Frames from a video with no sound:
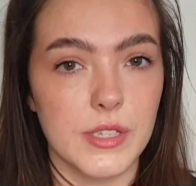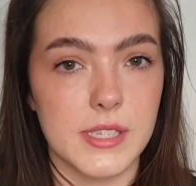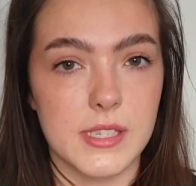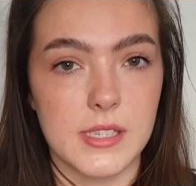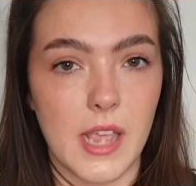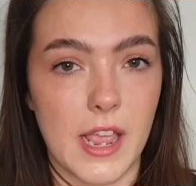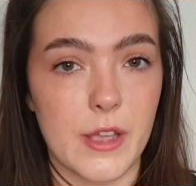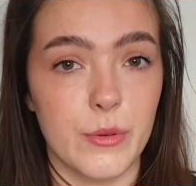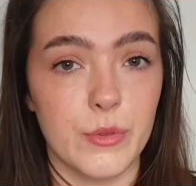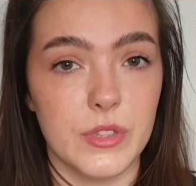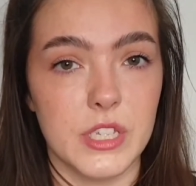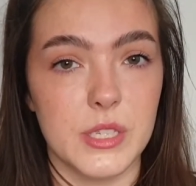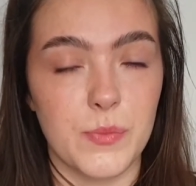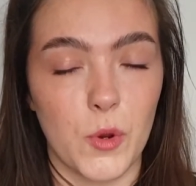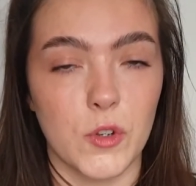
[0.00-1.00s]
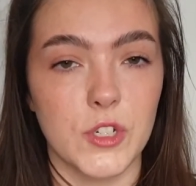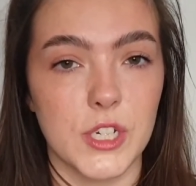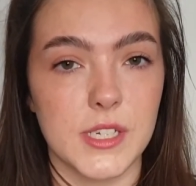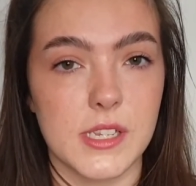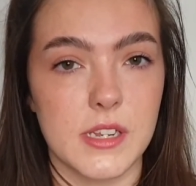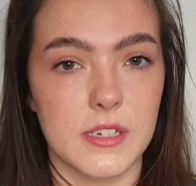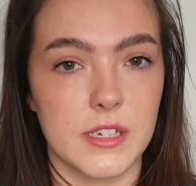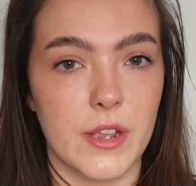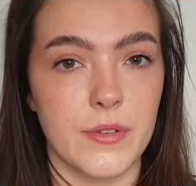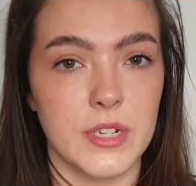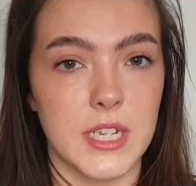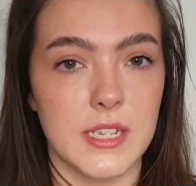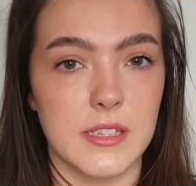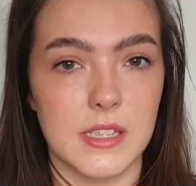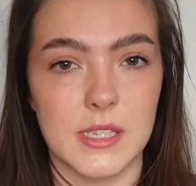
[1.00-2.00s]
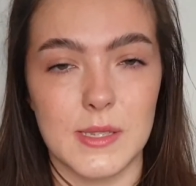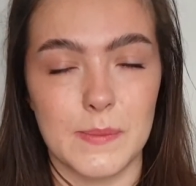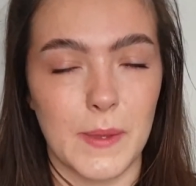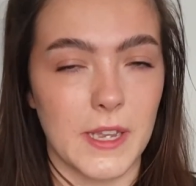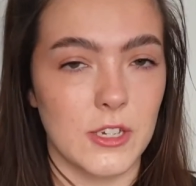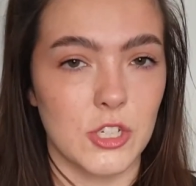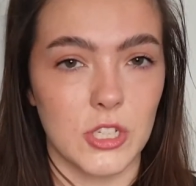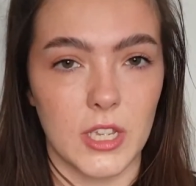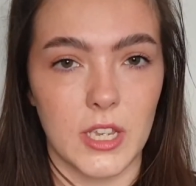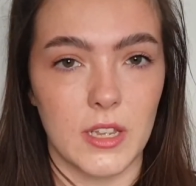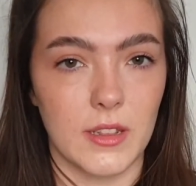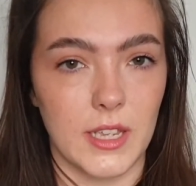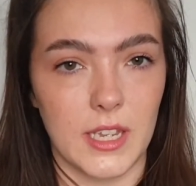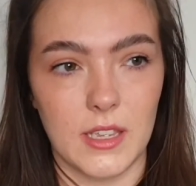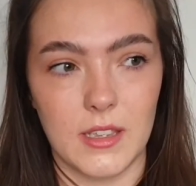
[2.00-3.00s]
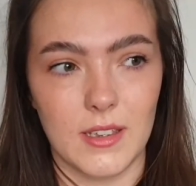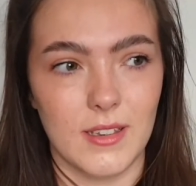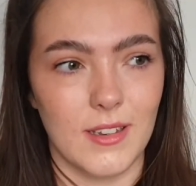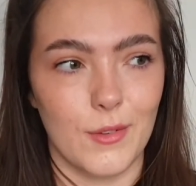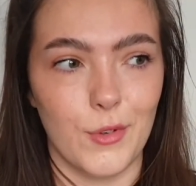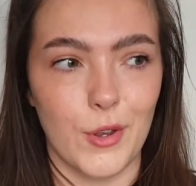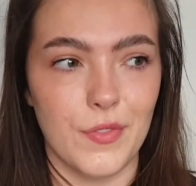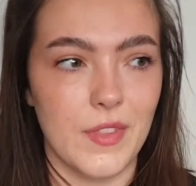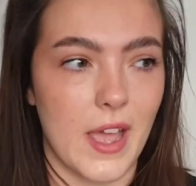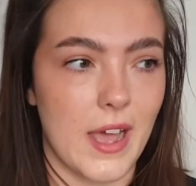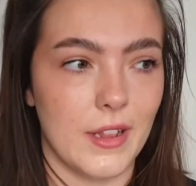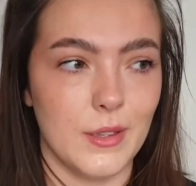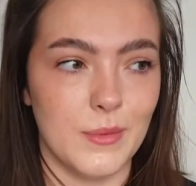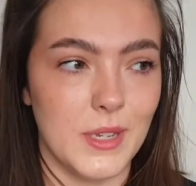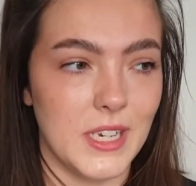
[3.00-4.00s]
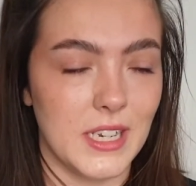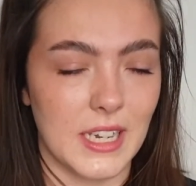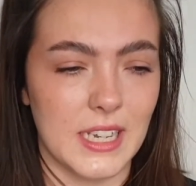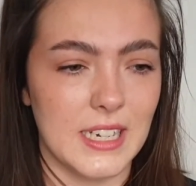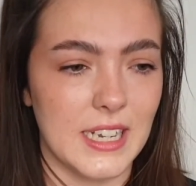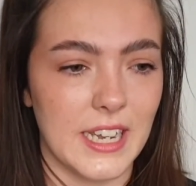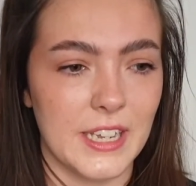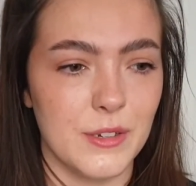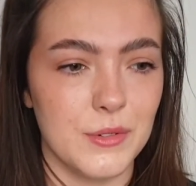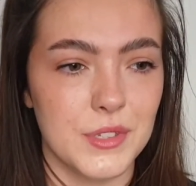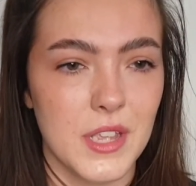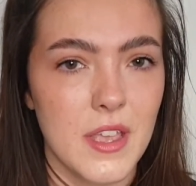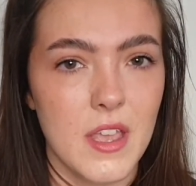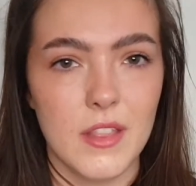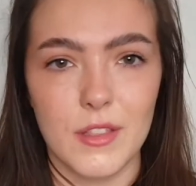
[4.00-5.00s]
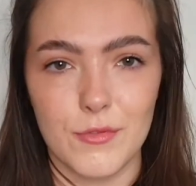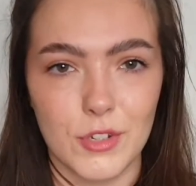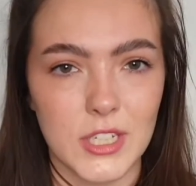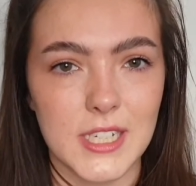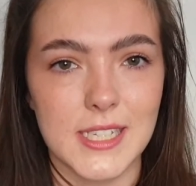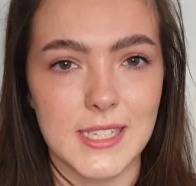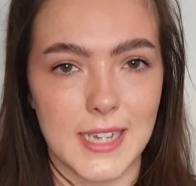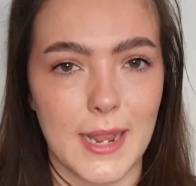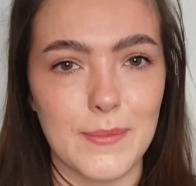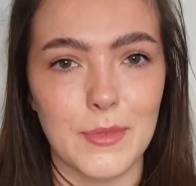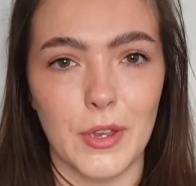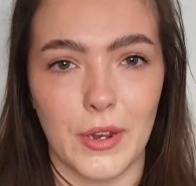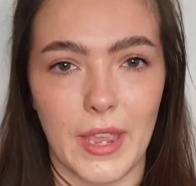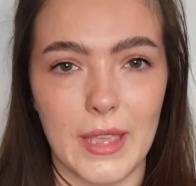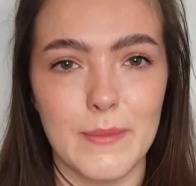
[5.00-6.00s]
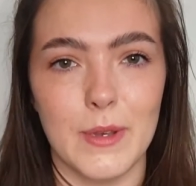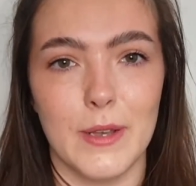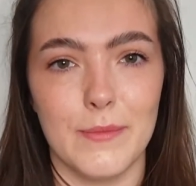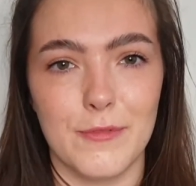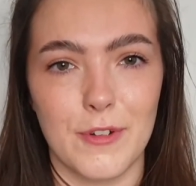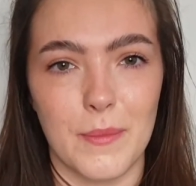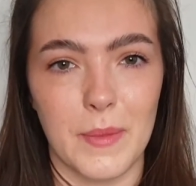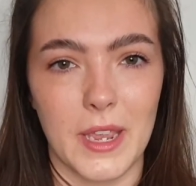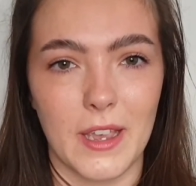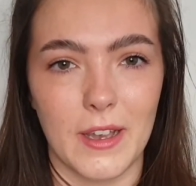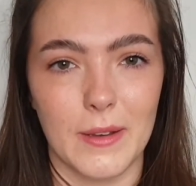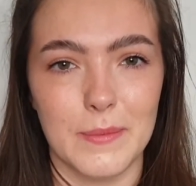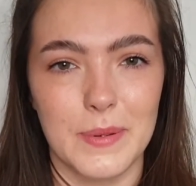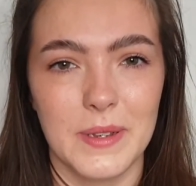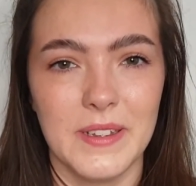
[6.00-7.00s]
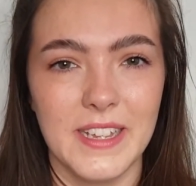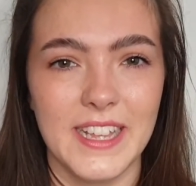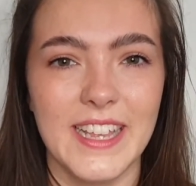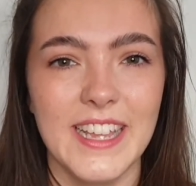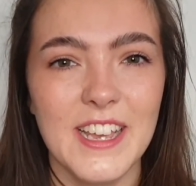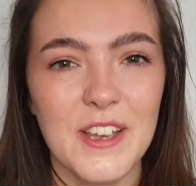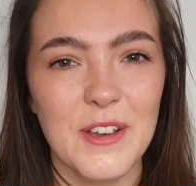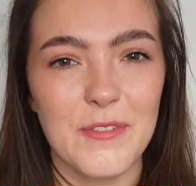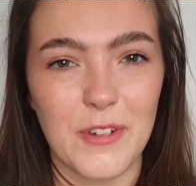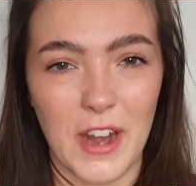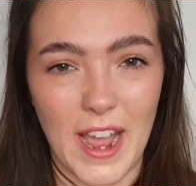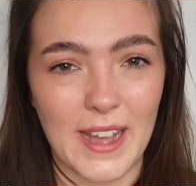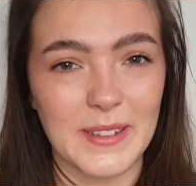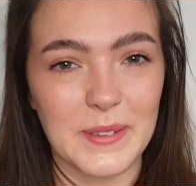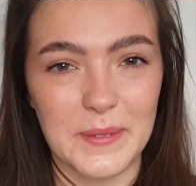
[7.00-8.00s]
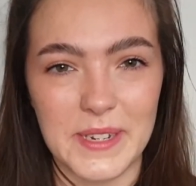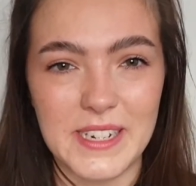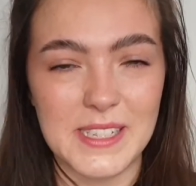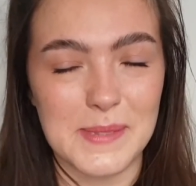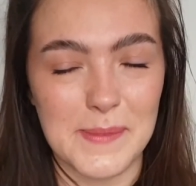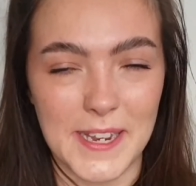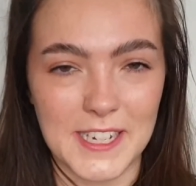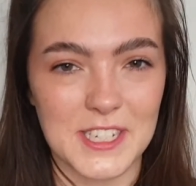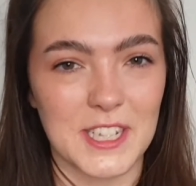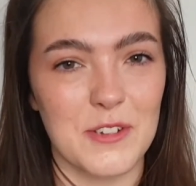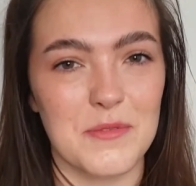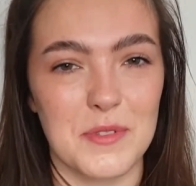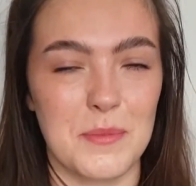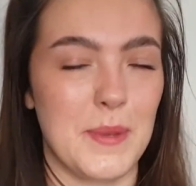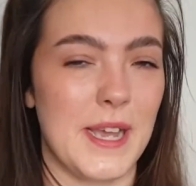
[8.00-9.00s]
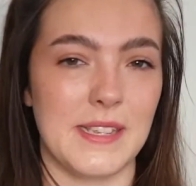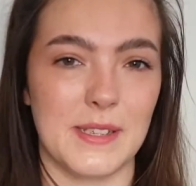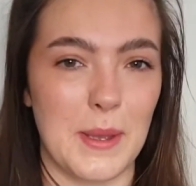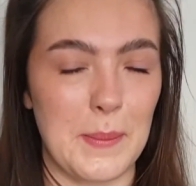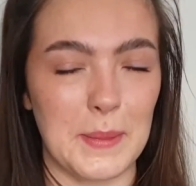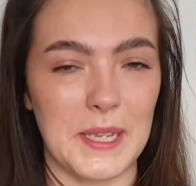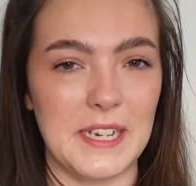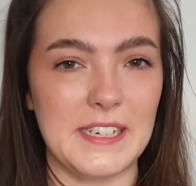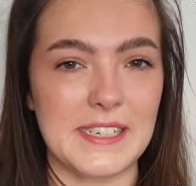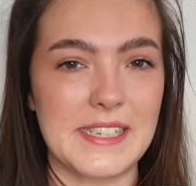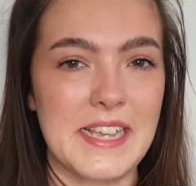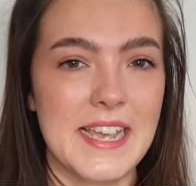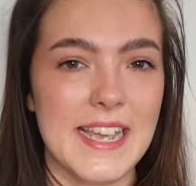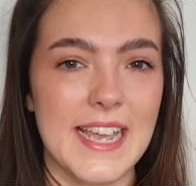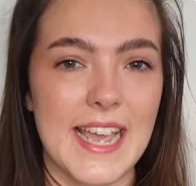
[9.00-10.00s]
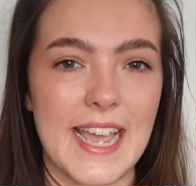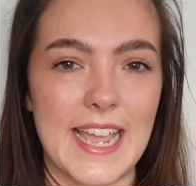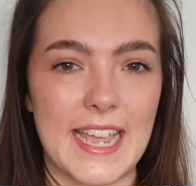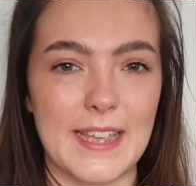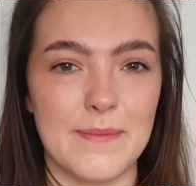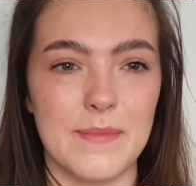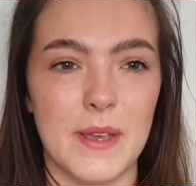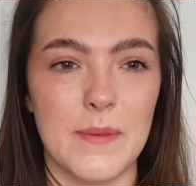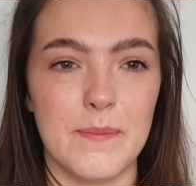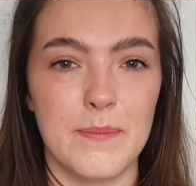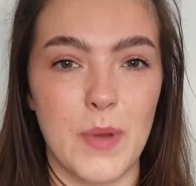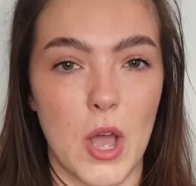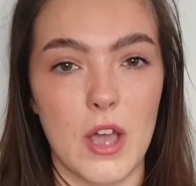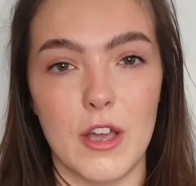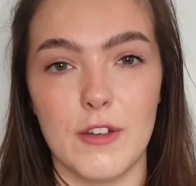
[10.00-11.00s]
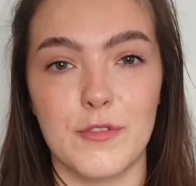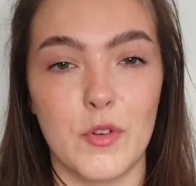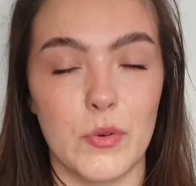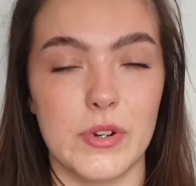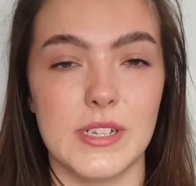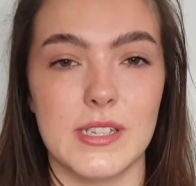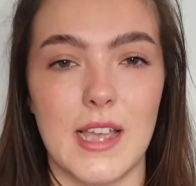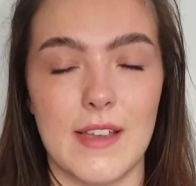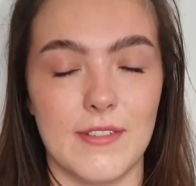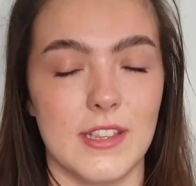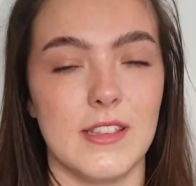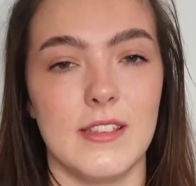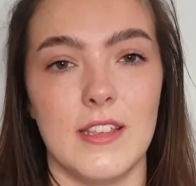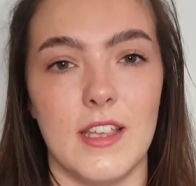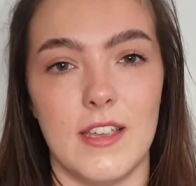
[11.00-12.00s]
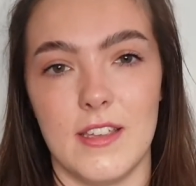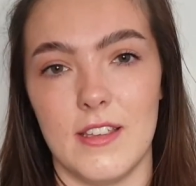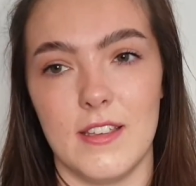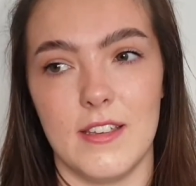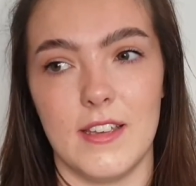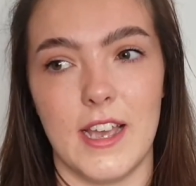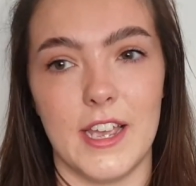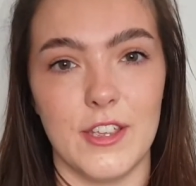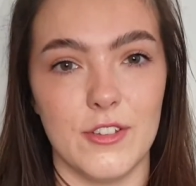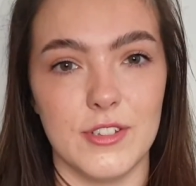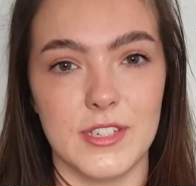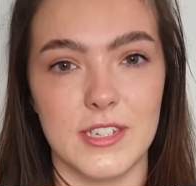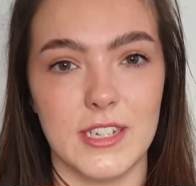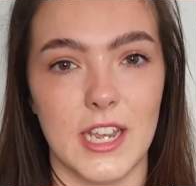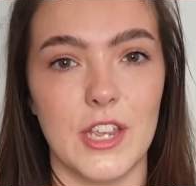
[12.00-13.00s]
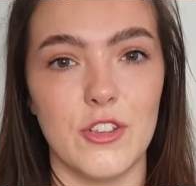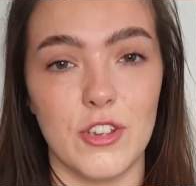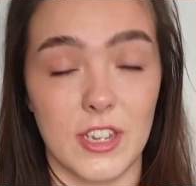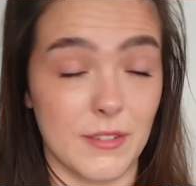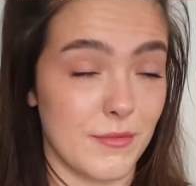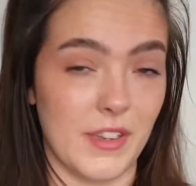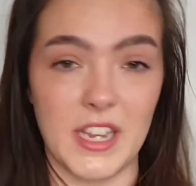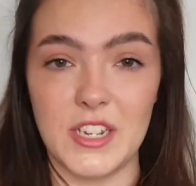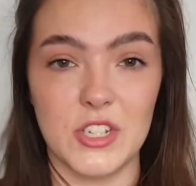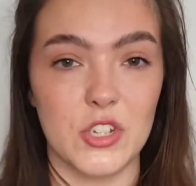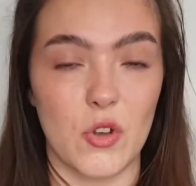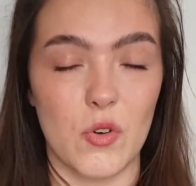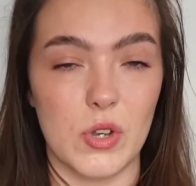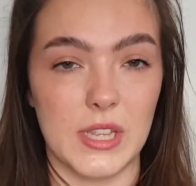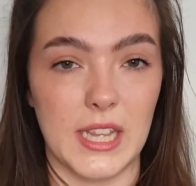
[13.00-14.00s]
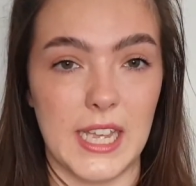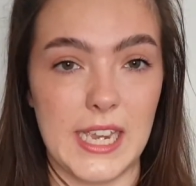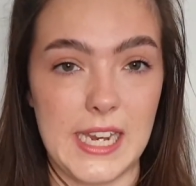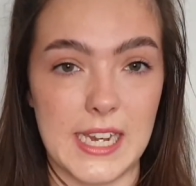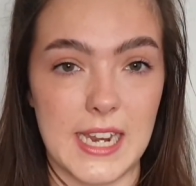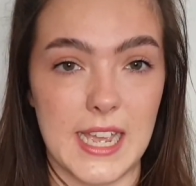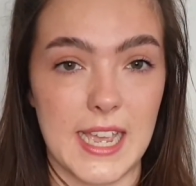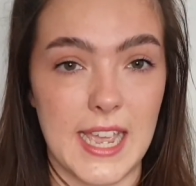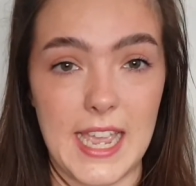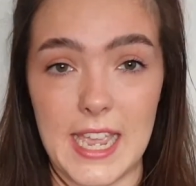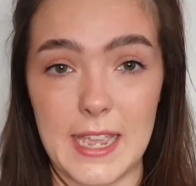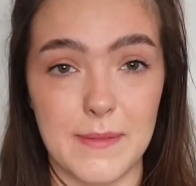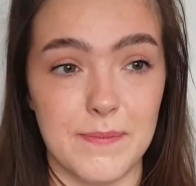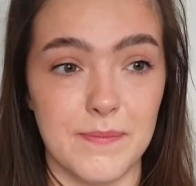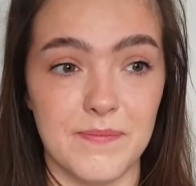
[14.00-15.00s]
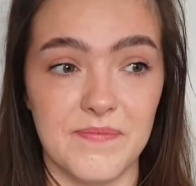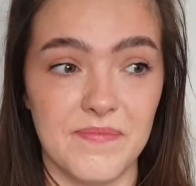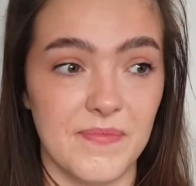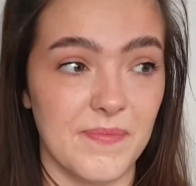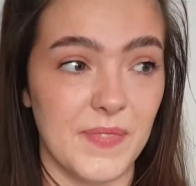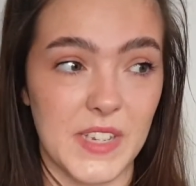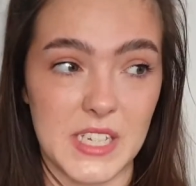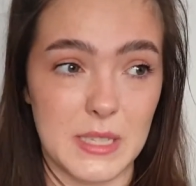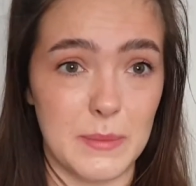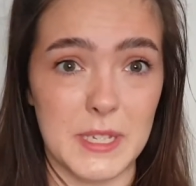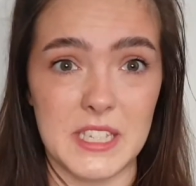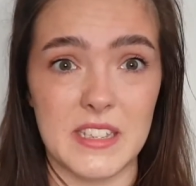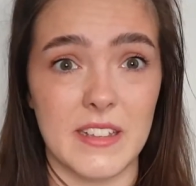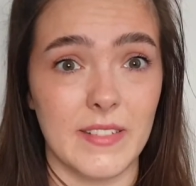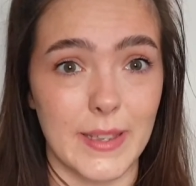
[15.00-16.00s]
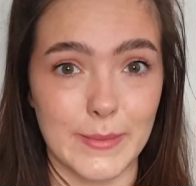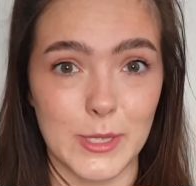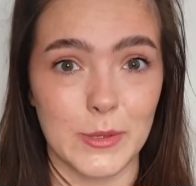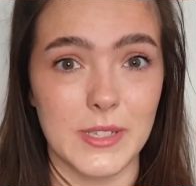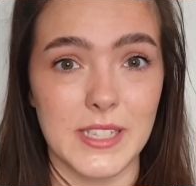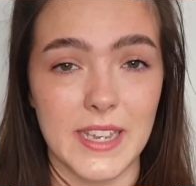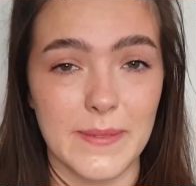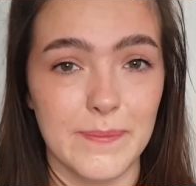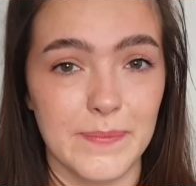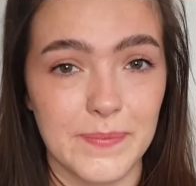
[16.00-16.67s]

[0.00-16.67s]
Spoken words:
sell these products nowadays, especially like around the Halloween kind of aisles. They've really stepped their game up for makeup for Halloween, especially over the past couple of years. But of course, everything that I use today you can find online. Easy peasy, lemon squeezy.